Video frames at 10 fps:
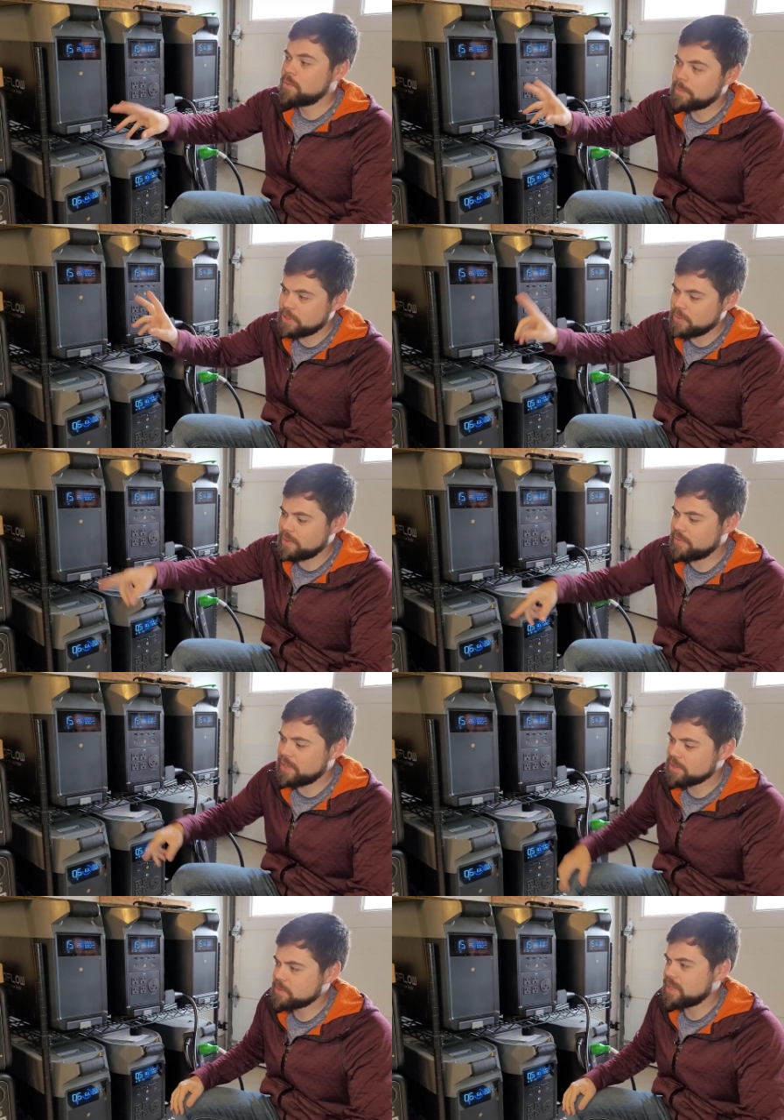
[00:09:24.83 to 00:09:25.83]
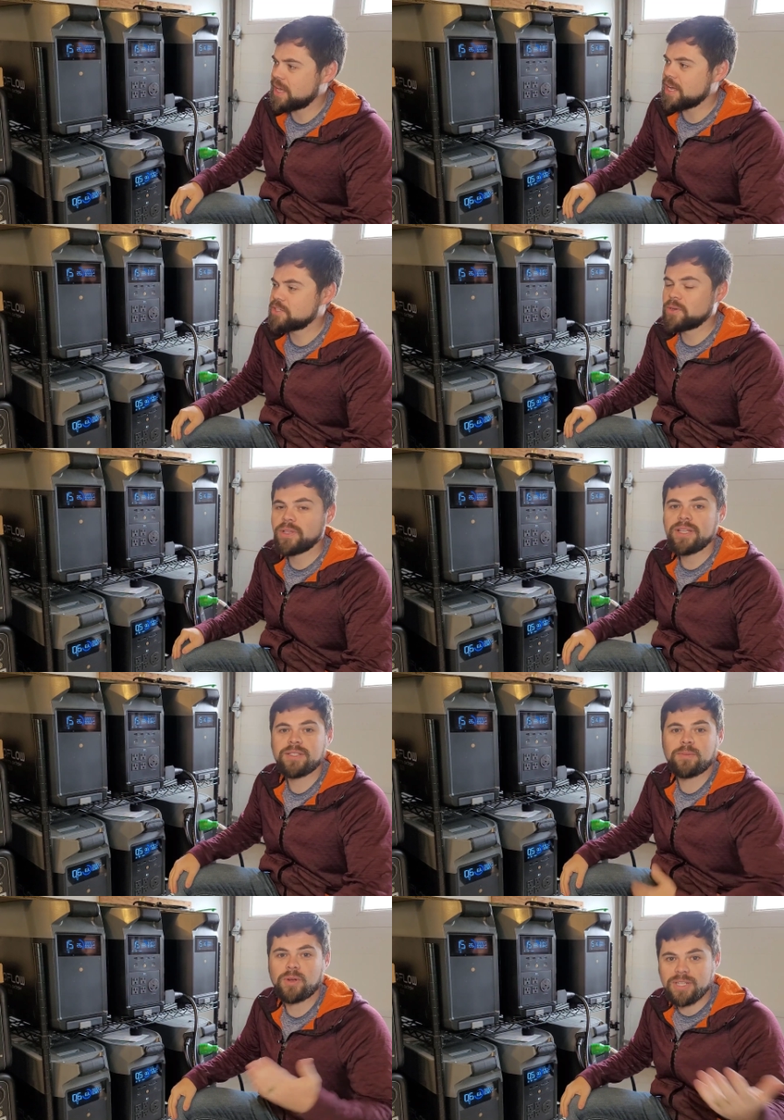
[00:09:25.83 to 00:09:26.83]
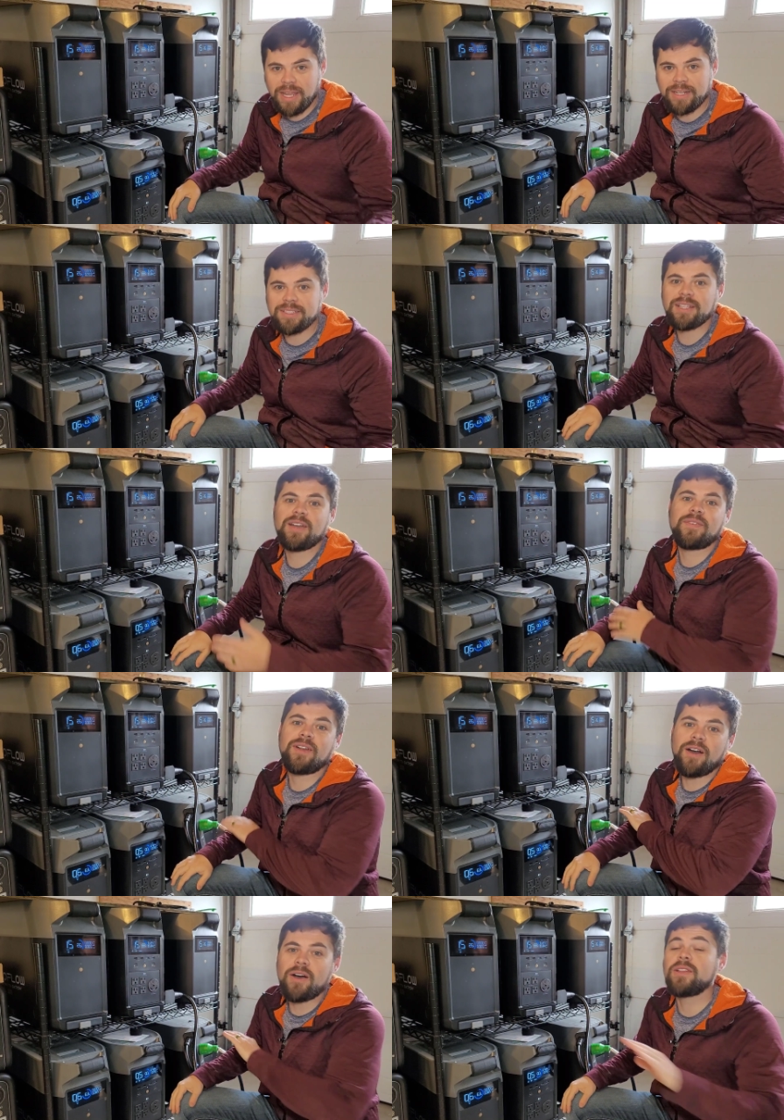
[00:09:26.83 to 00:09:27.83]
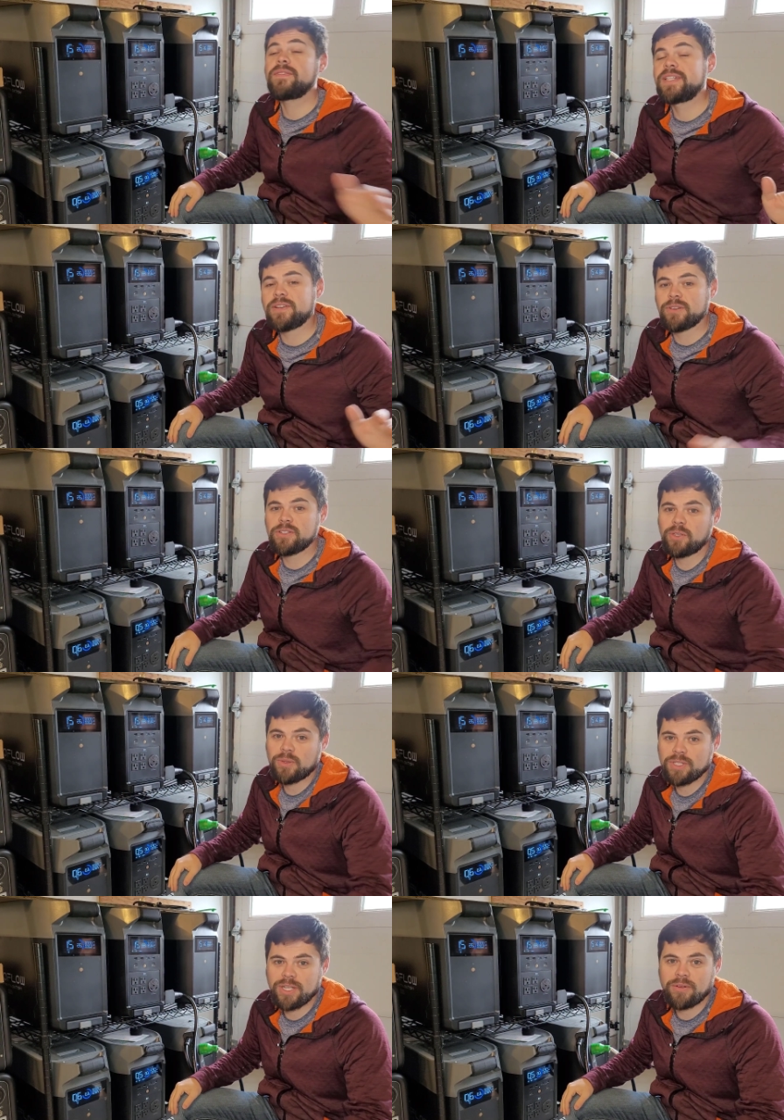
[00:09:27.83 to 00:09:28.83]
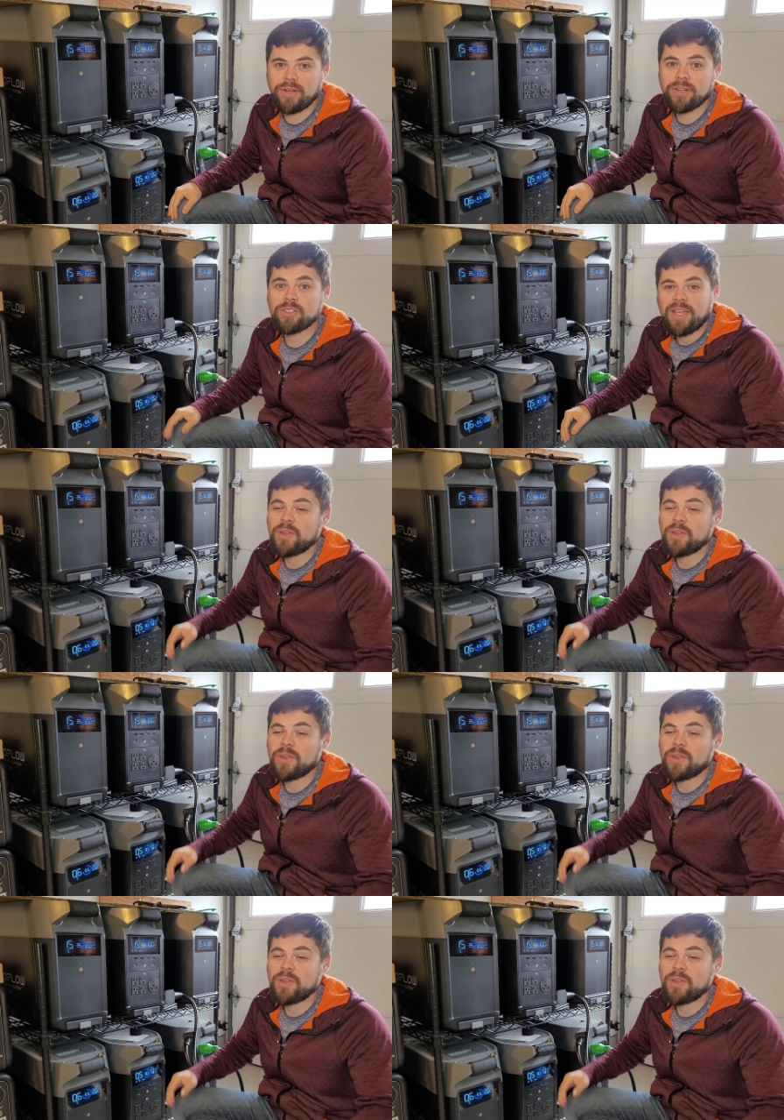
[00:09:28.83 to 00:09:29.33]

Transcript: We'll be doing videos with the HySolis and more Titan stuff and all of the different solar generators,